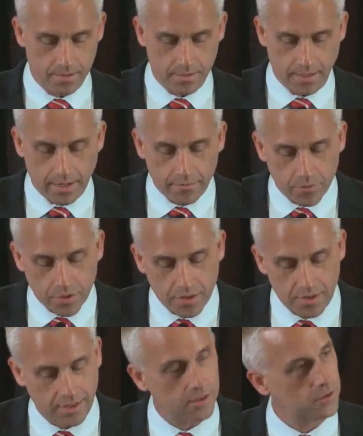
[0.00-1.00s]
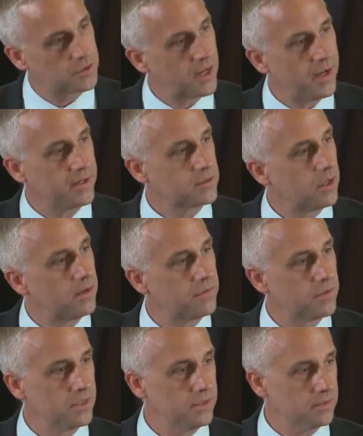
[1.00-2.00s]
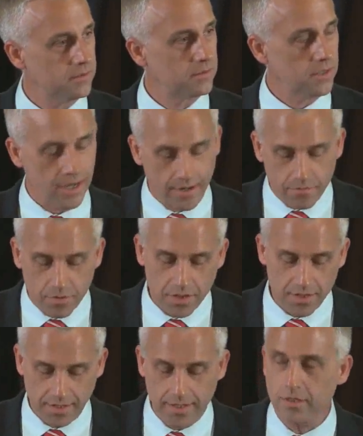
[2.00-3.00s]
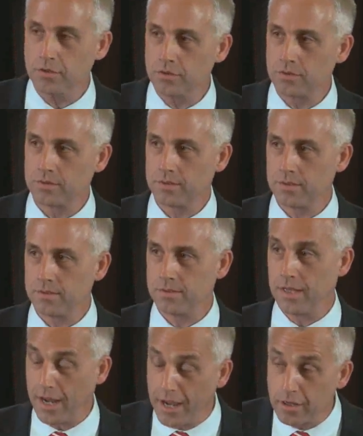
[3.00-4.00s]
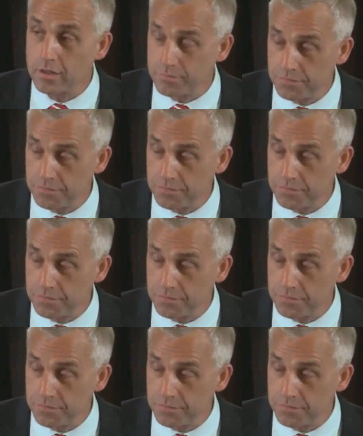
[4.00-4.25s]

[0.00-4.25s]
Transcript: Everything else hangs off of this. Everything else that I could